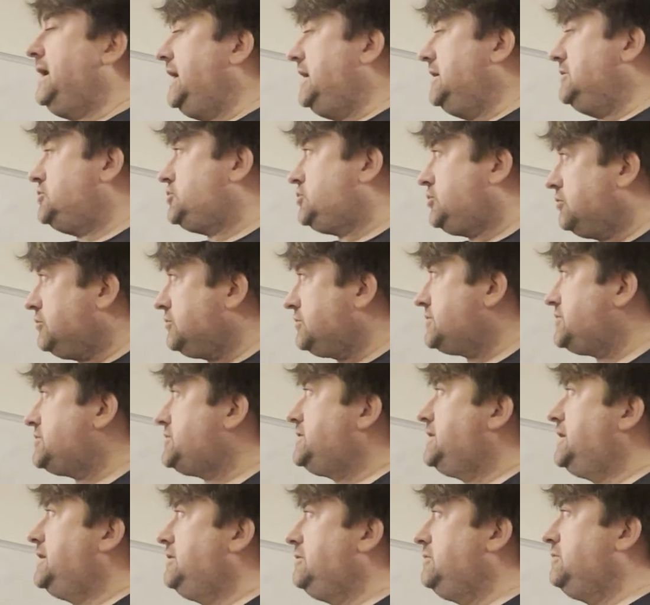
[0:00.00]
it talks
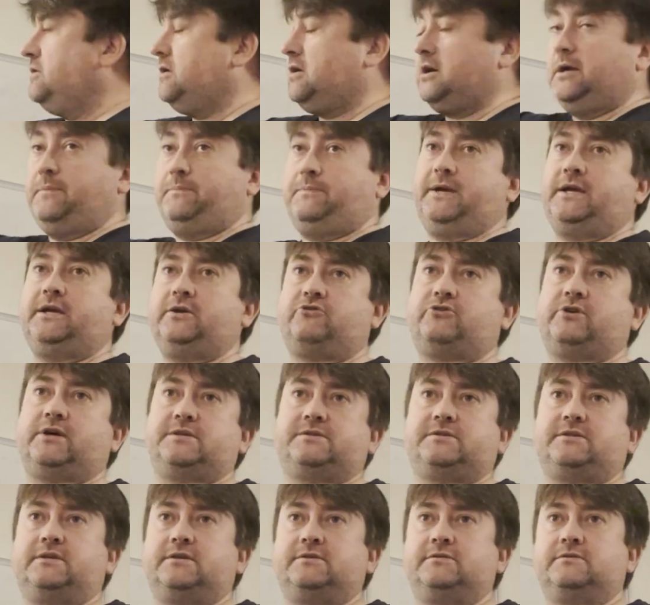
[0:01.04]
to IP
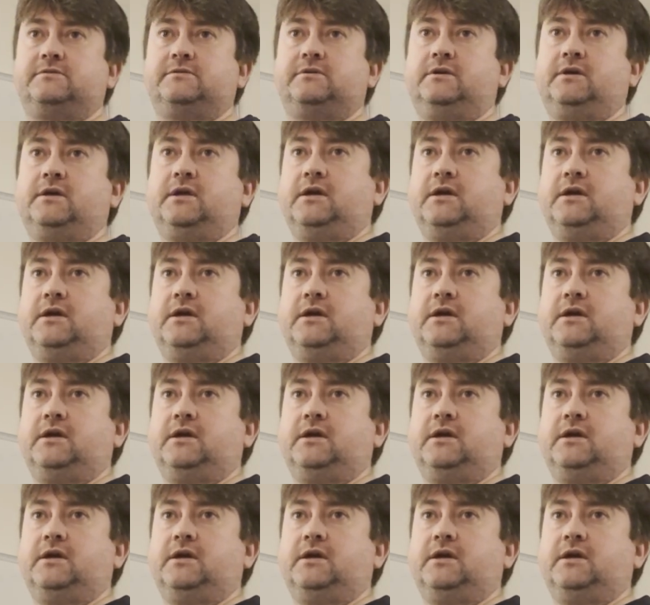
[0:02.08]
addresses.